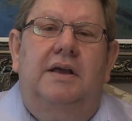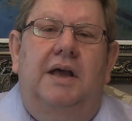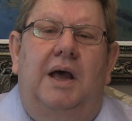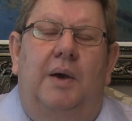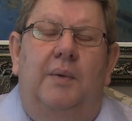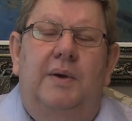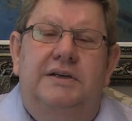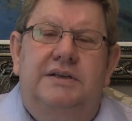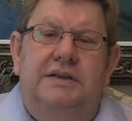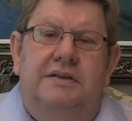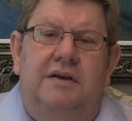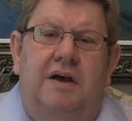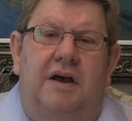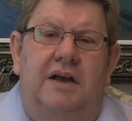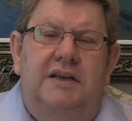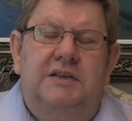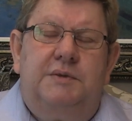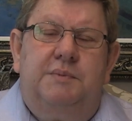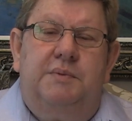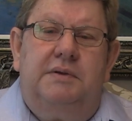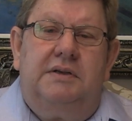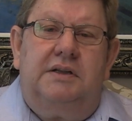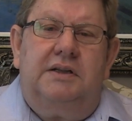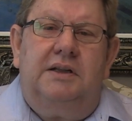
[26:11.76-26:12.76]
I went to the
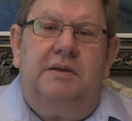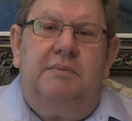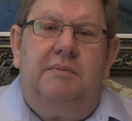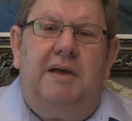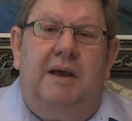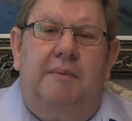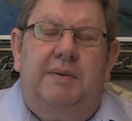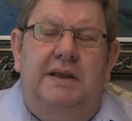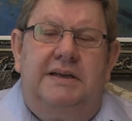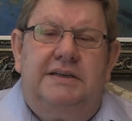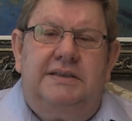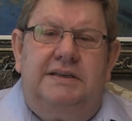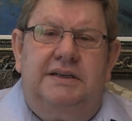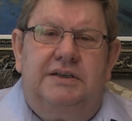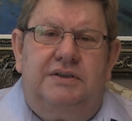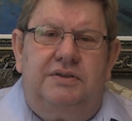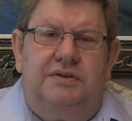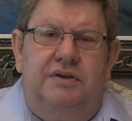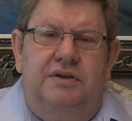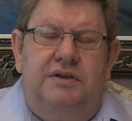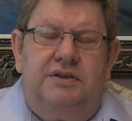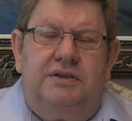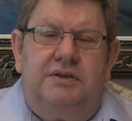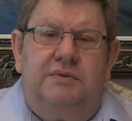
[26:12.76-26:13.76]
hospital and my plastic
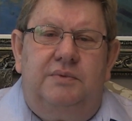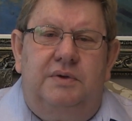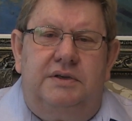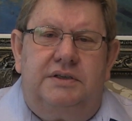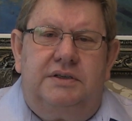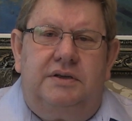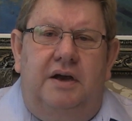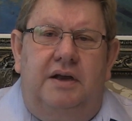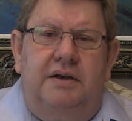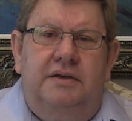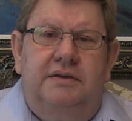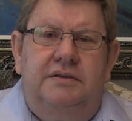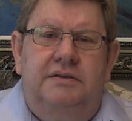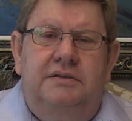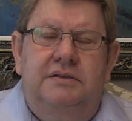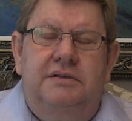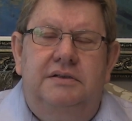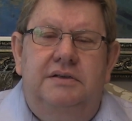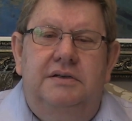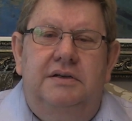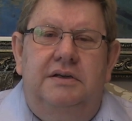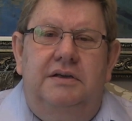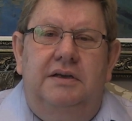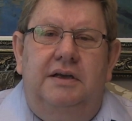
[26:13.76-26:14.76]
surgeon was gone.
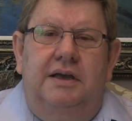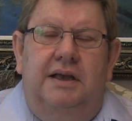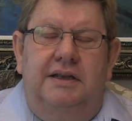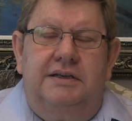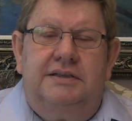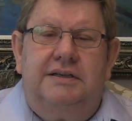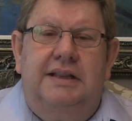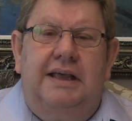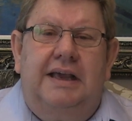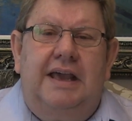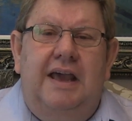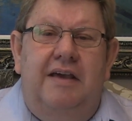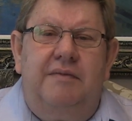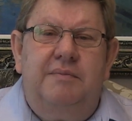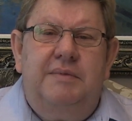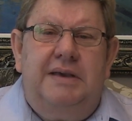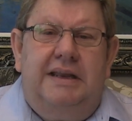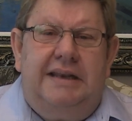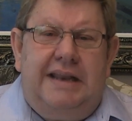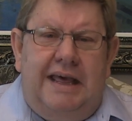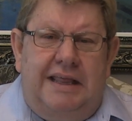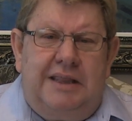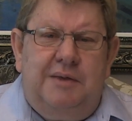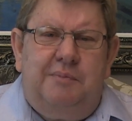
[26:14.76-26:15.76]
And so they gave me
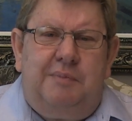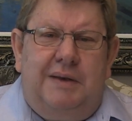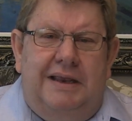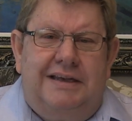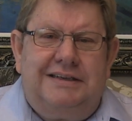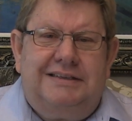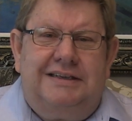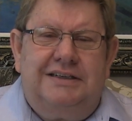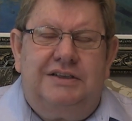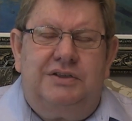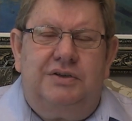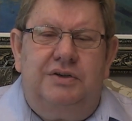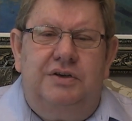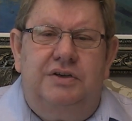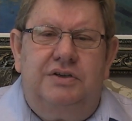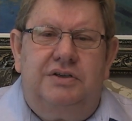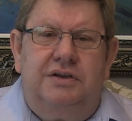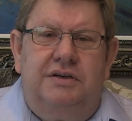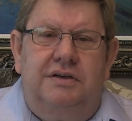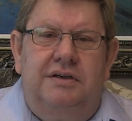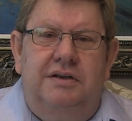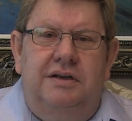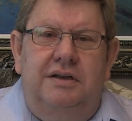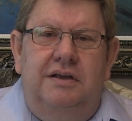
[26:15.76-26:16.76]
another plastic
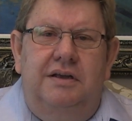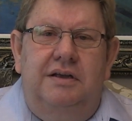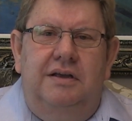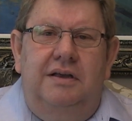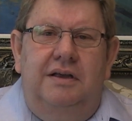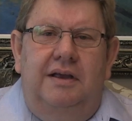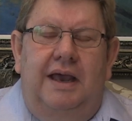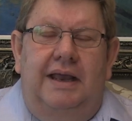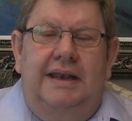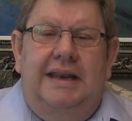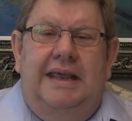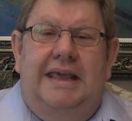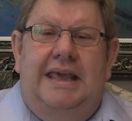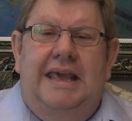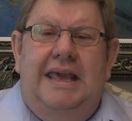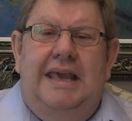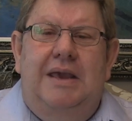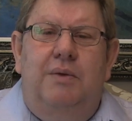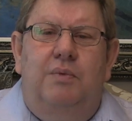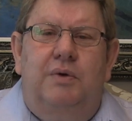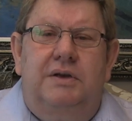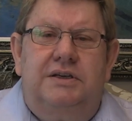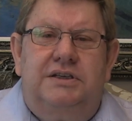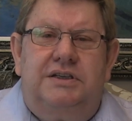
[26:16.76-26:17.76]
surgeon. And
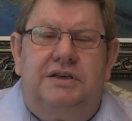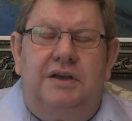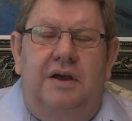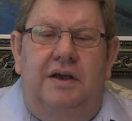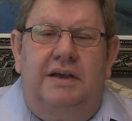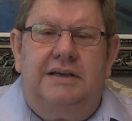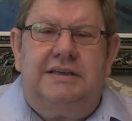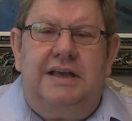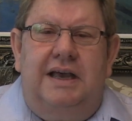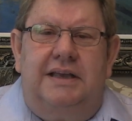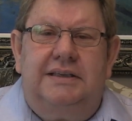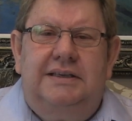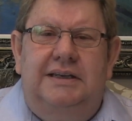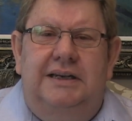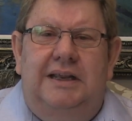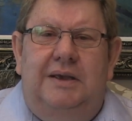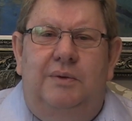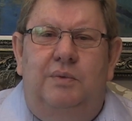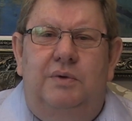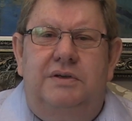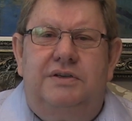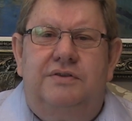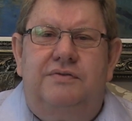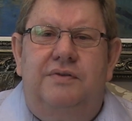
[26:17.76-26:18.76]
he was so excited,
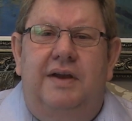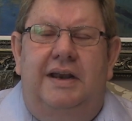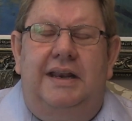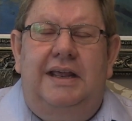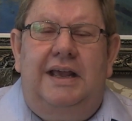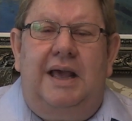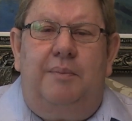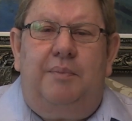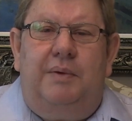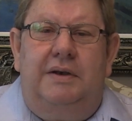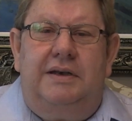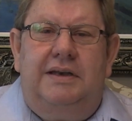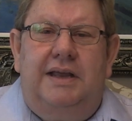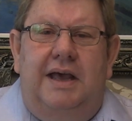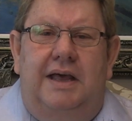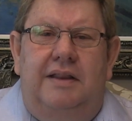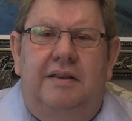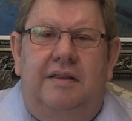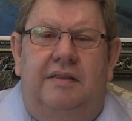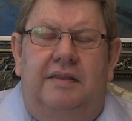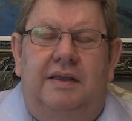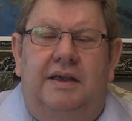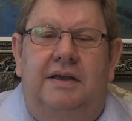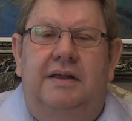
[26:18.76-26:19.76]
he was running up and
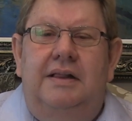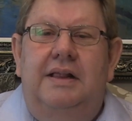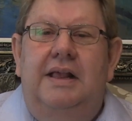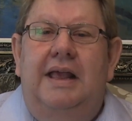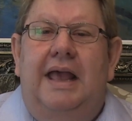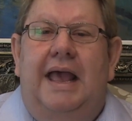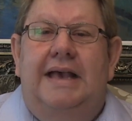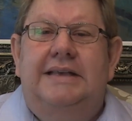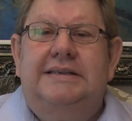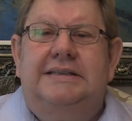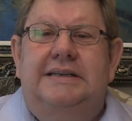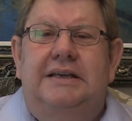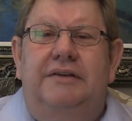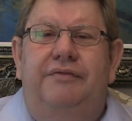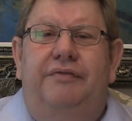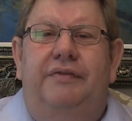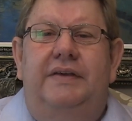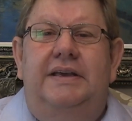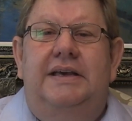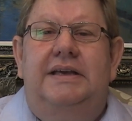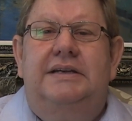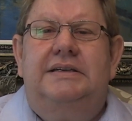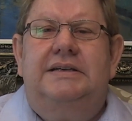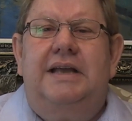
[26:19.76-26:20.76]
down the thing as if
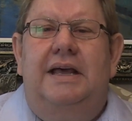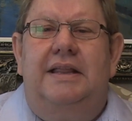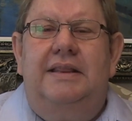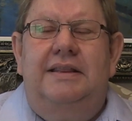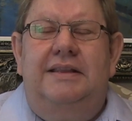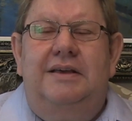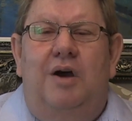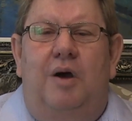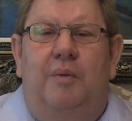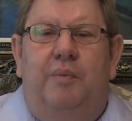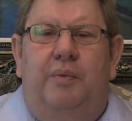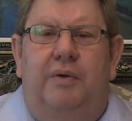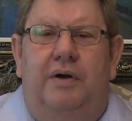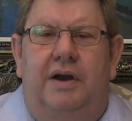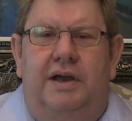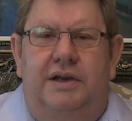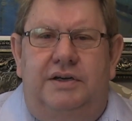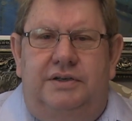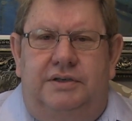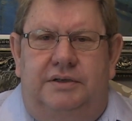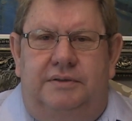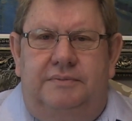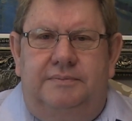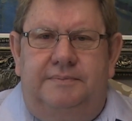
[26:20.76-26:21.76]
he had done the
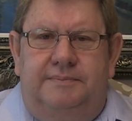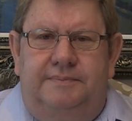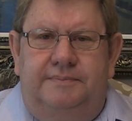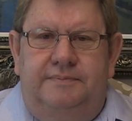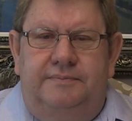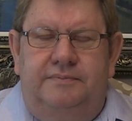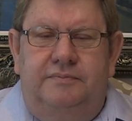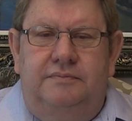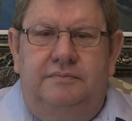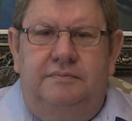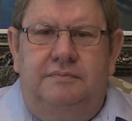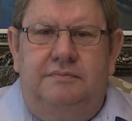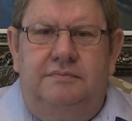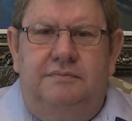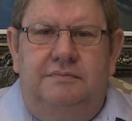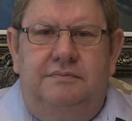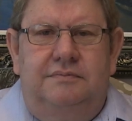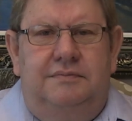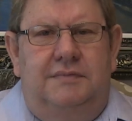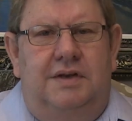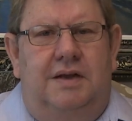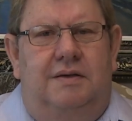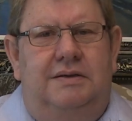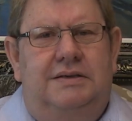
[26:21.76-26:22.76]
operation.
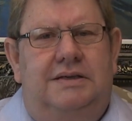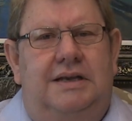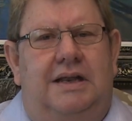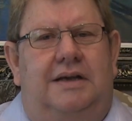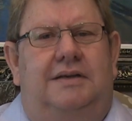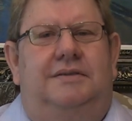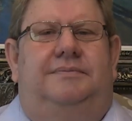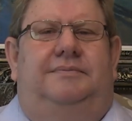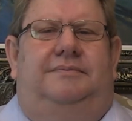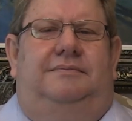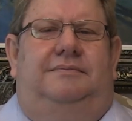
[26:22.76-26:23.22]
I was like,